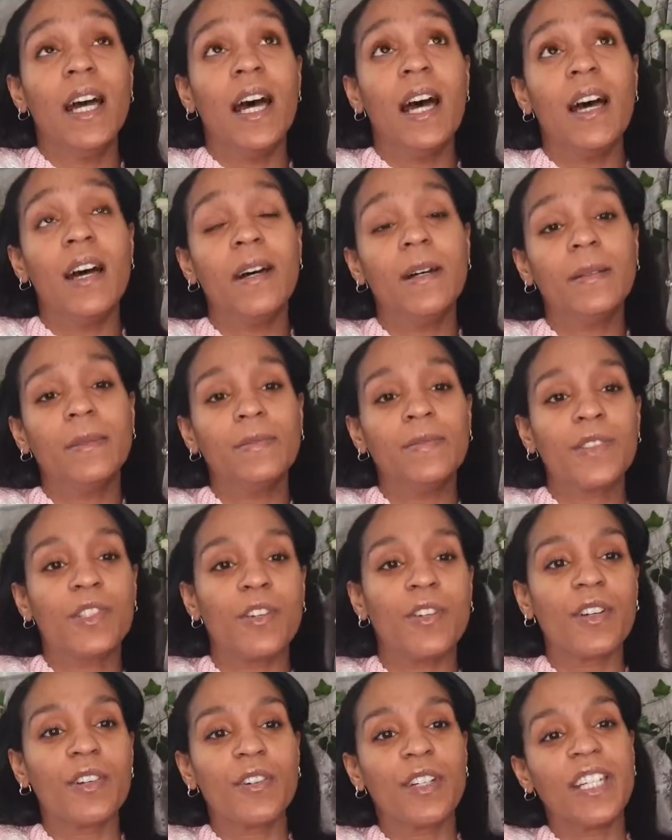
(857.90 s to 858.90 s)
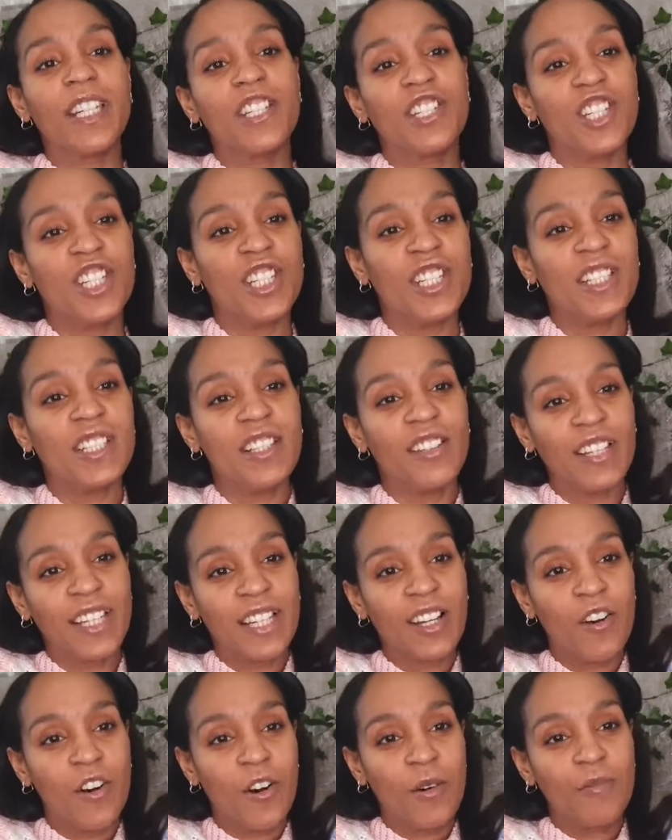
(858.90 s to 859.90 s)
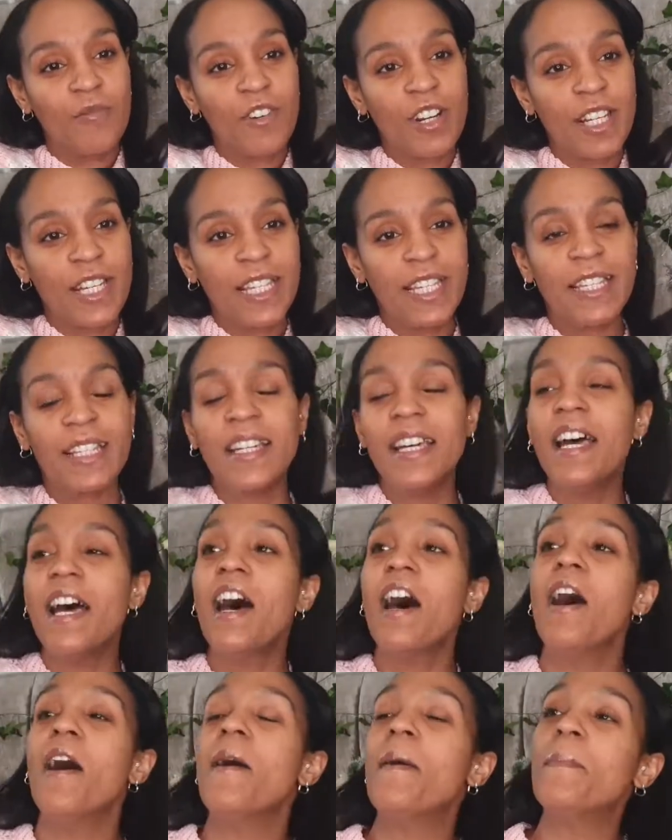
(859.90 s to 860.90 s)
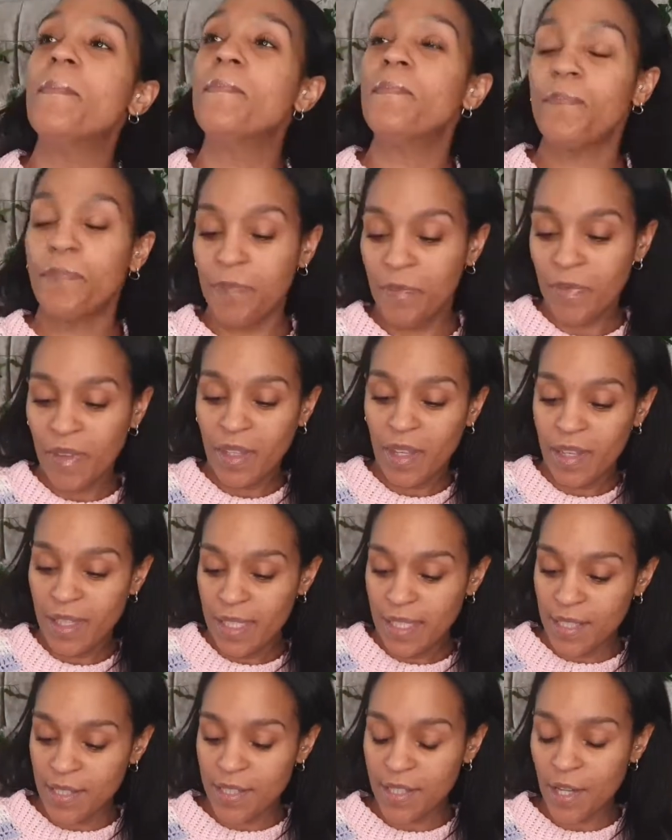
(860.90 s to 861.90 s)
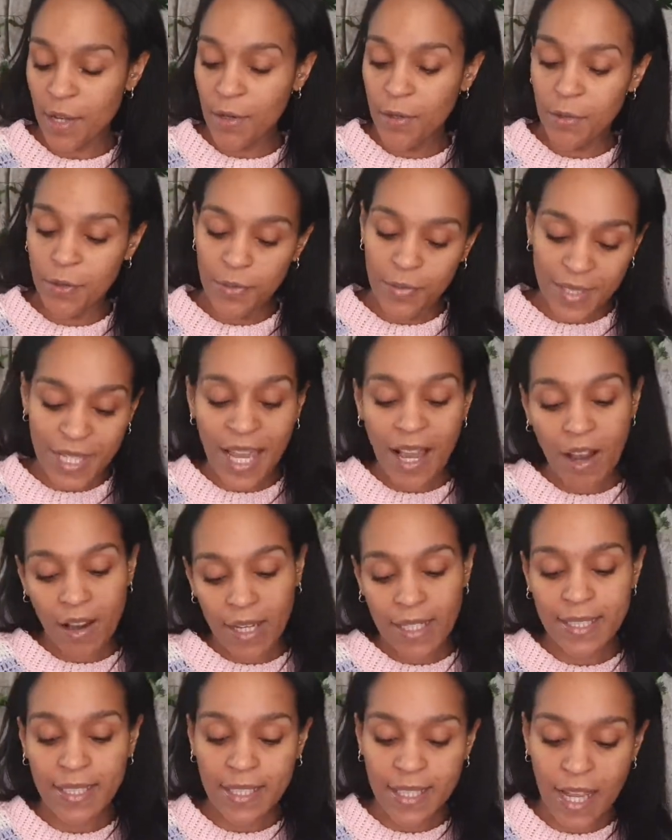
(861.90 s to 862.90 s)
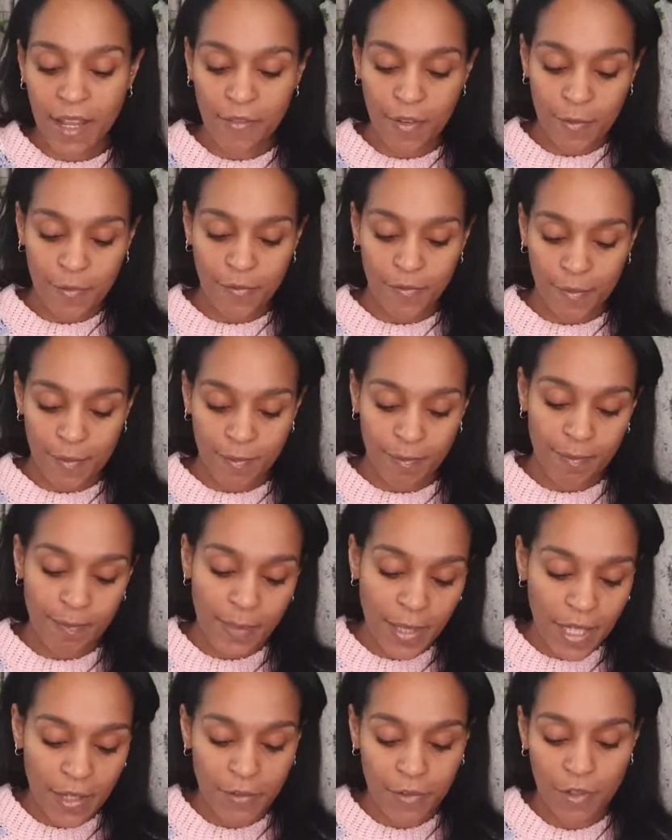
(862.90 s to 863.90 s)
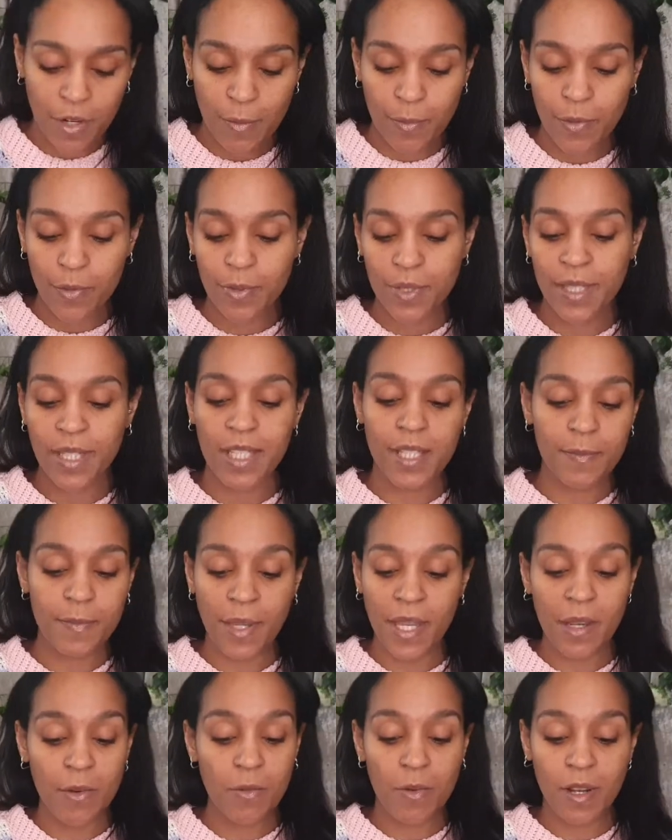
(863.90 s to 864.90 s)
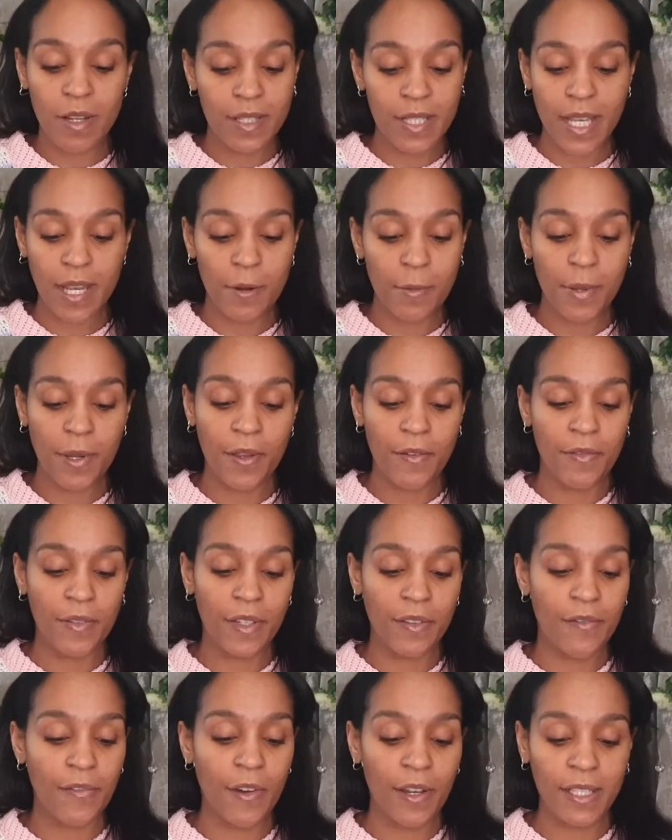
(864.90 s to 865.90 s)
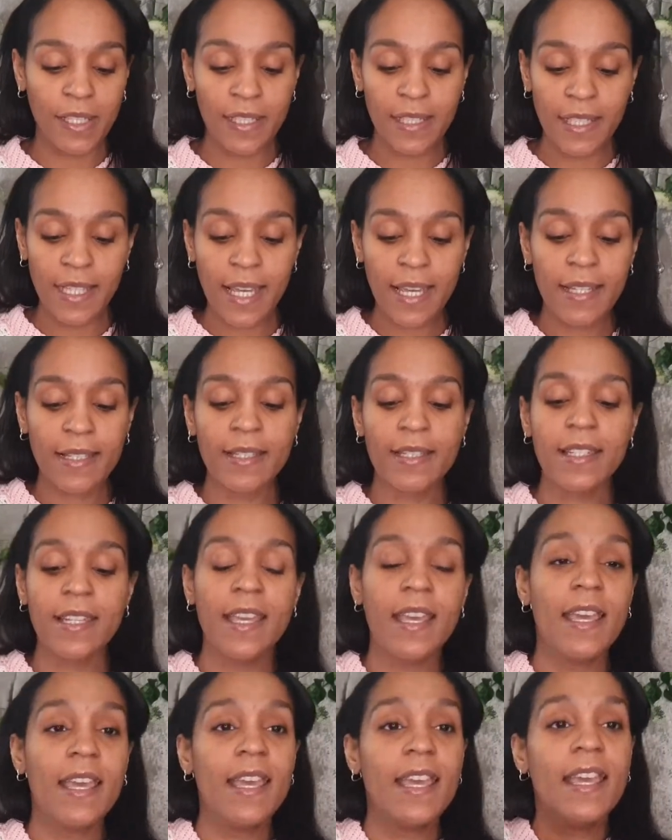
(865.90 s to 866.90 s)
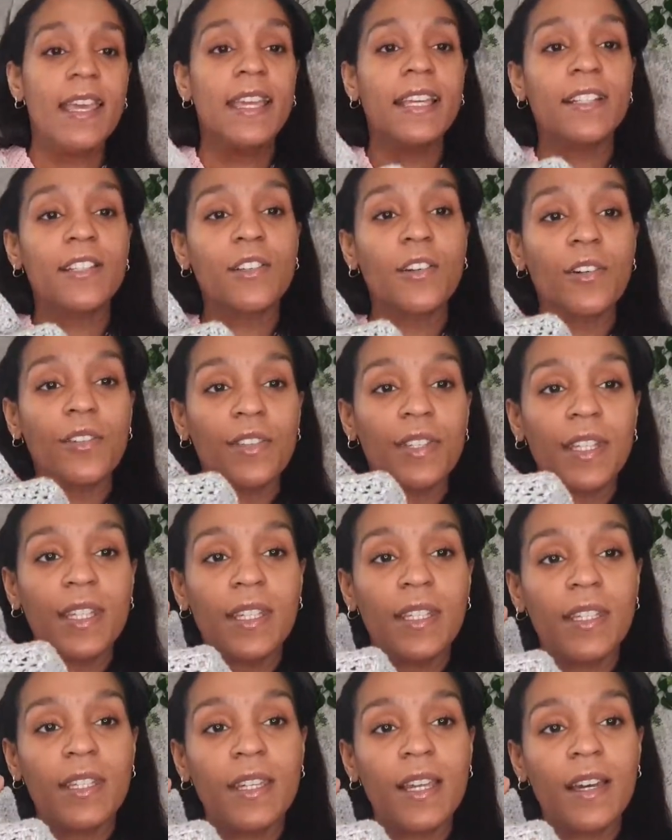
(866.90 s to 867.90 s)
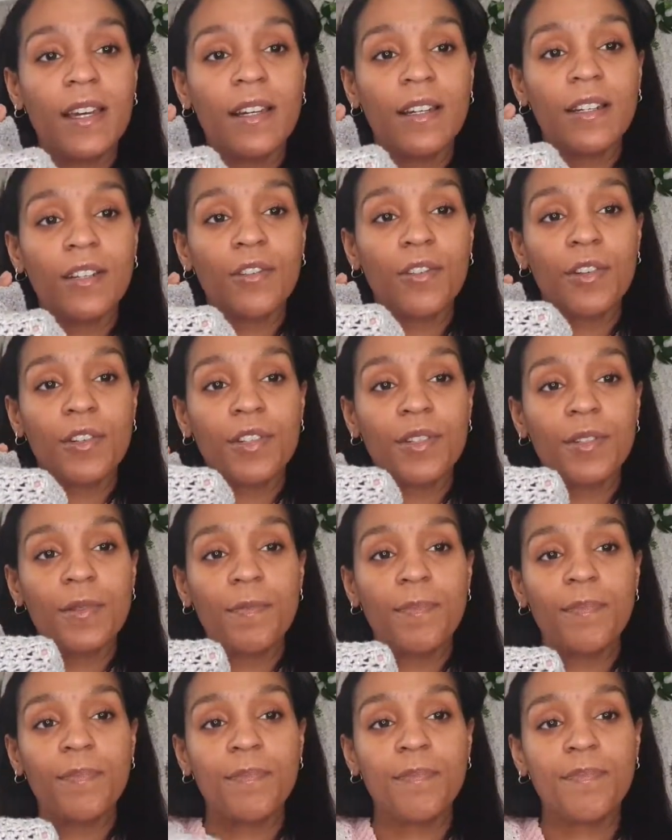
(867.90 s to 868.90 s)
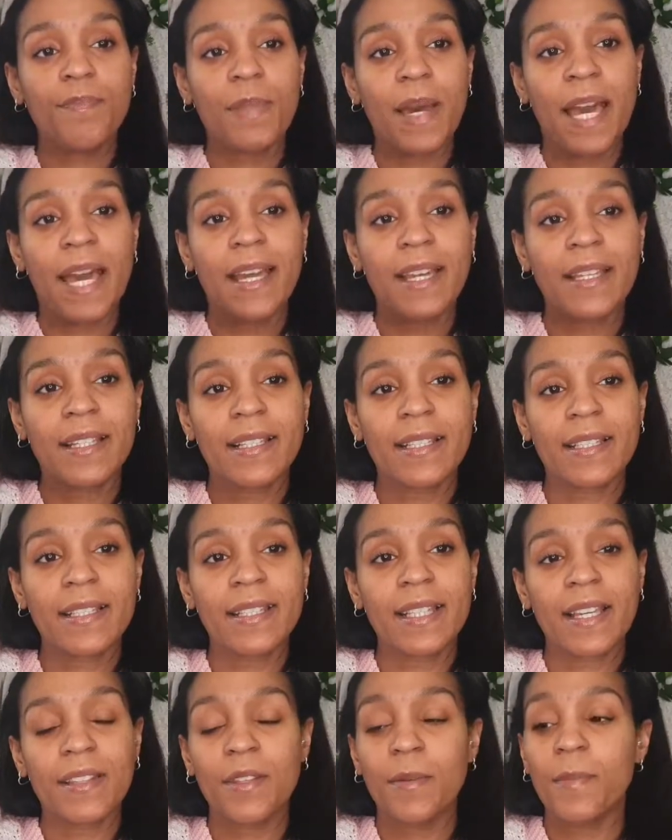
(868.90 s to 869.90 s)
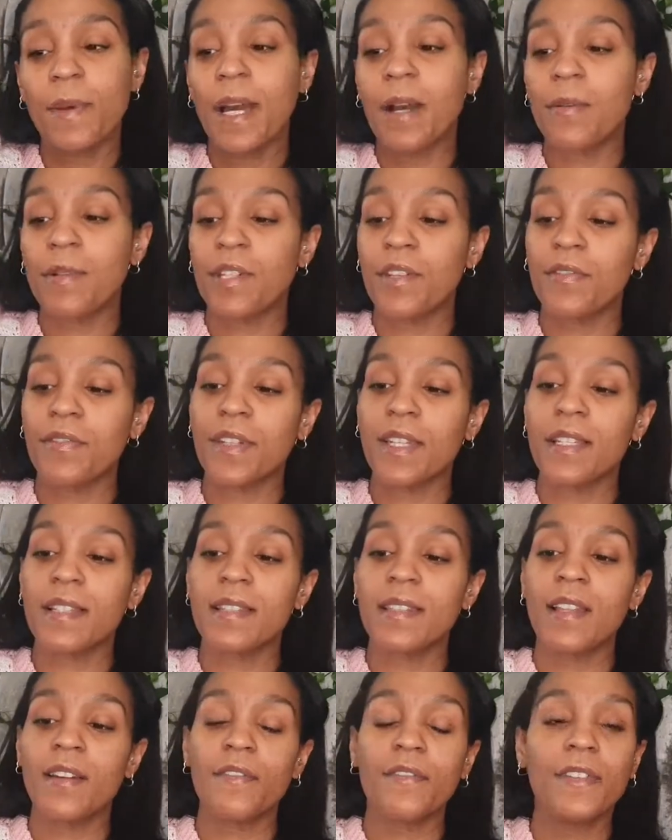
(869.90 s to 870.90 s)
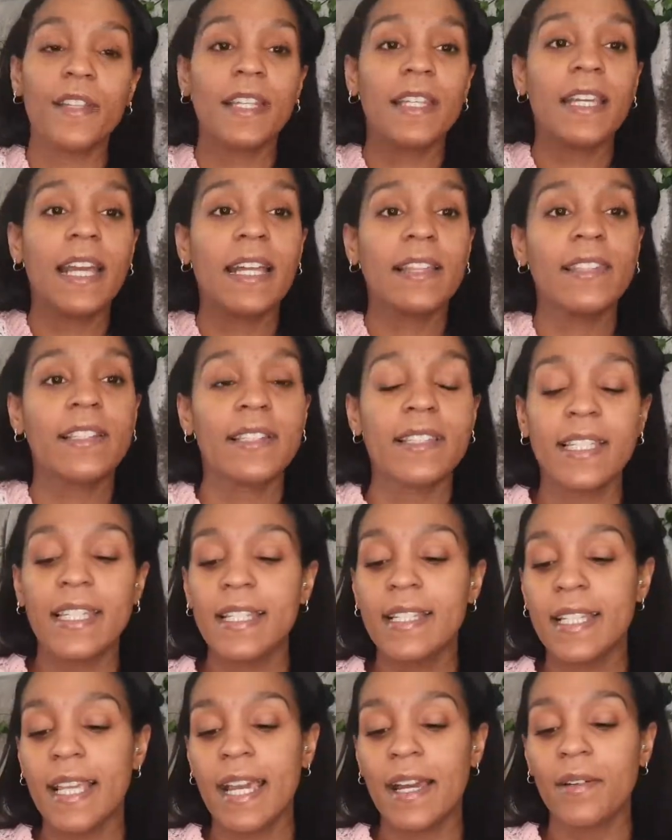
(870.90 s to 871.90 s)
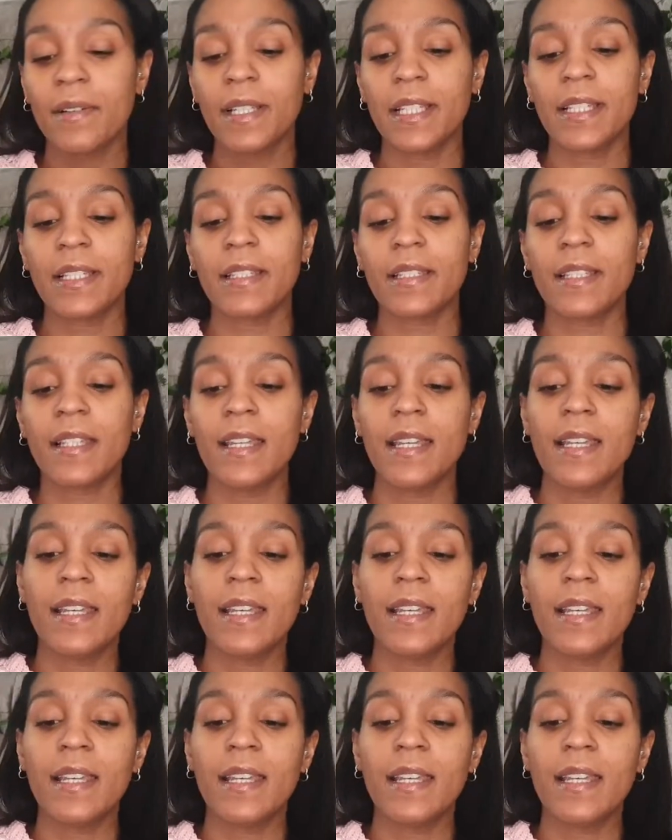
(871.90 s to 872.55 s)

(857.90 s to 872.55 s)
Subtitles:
Sorry, I've got itchy like arm right here. So yeah, I did have a bit of trouble with this, but it worked out perfectly fine in the end. It's got the cross back down the back, which I think is lovely, and the detailing